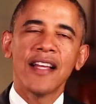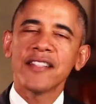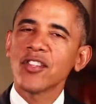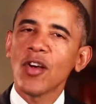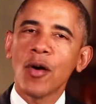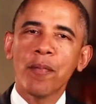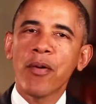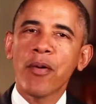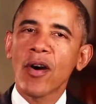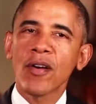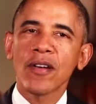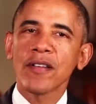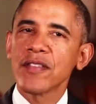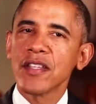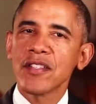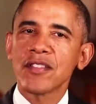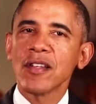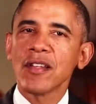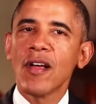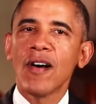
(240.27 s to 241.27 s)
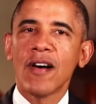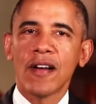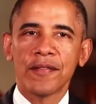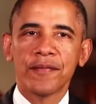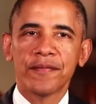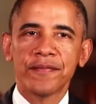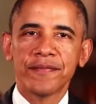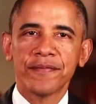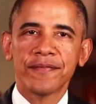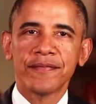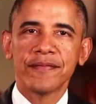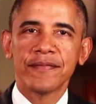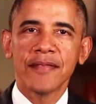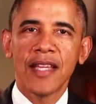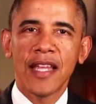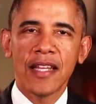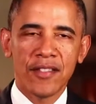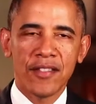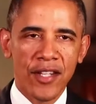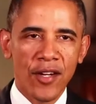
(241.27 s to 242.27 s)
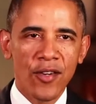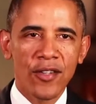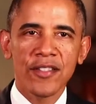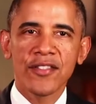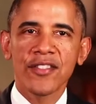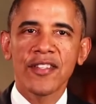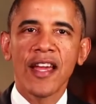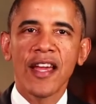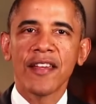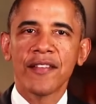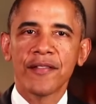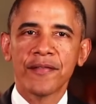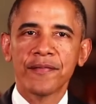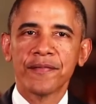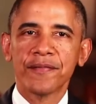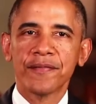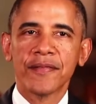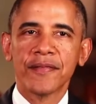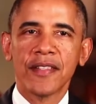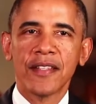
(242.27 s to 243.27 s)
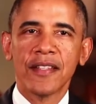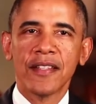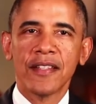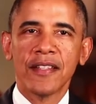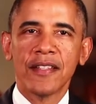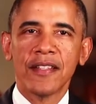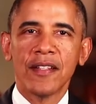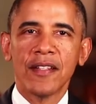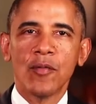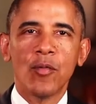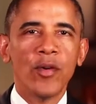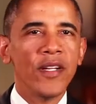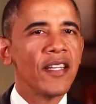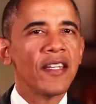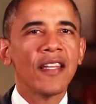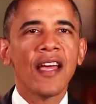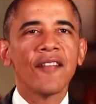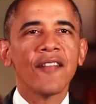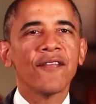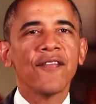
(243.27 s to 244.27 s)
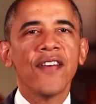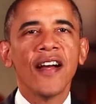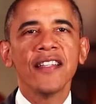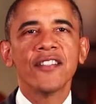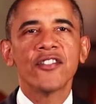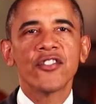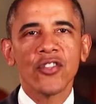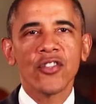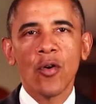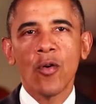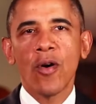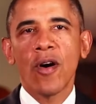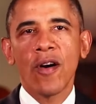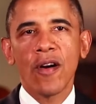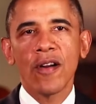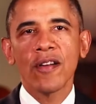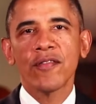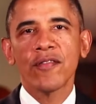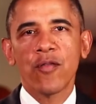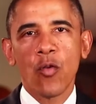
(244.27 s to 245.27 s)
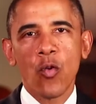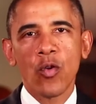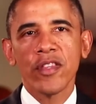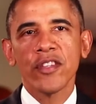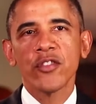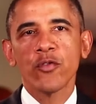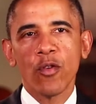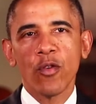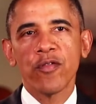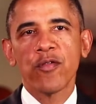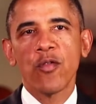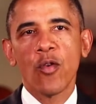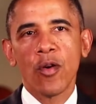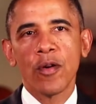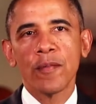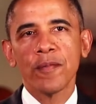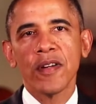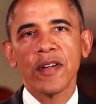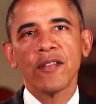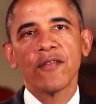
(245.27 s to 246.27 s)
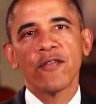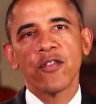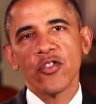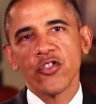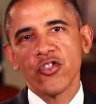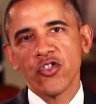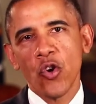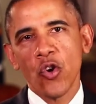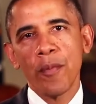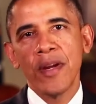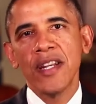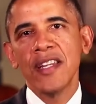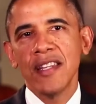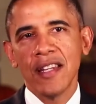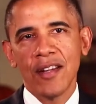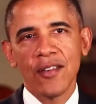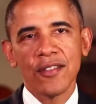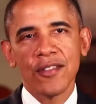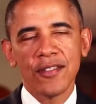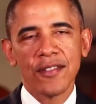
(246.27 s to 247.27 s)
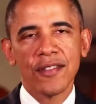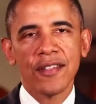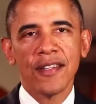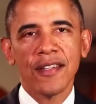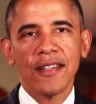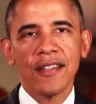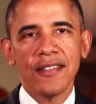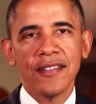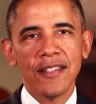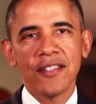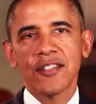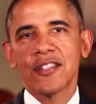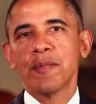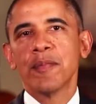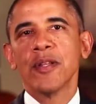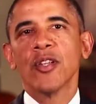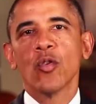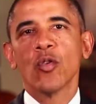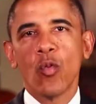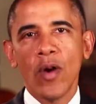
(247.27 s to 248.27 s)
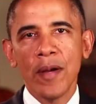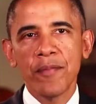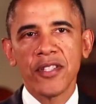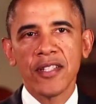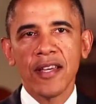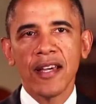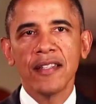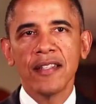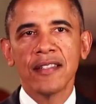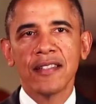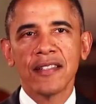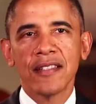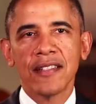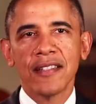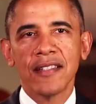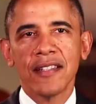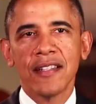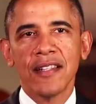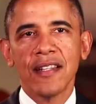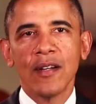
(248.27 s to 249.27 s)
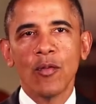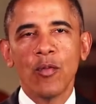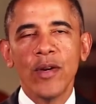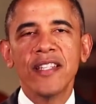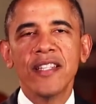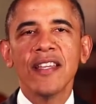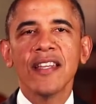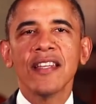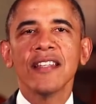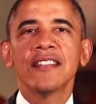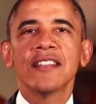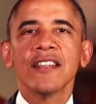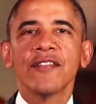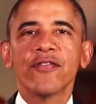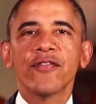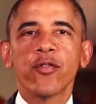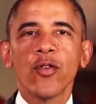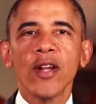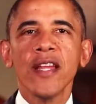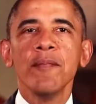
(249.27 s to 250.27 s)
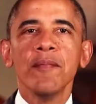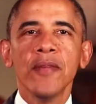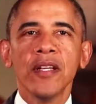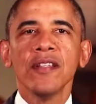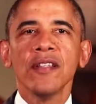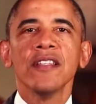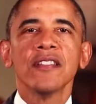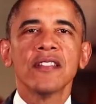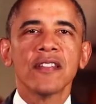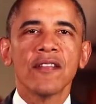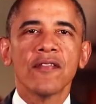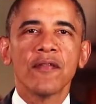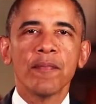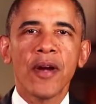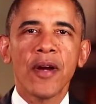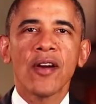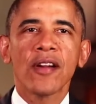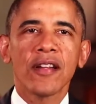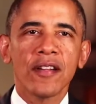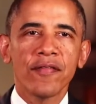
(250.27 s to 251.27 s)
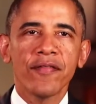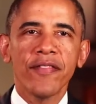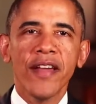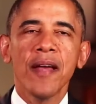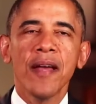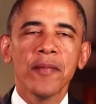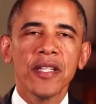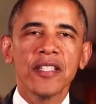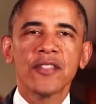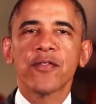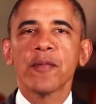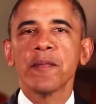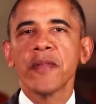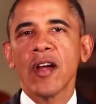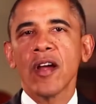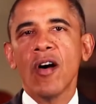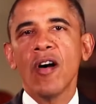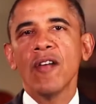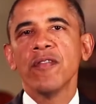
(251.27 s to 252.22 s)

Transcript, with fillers: That's all part of this law, and it's here to stay. We did not fight so hard for this reform for so many years just to build a website. We did it to free millions of American families from the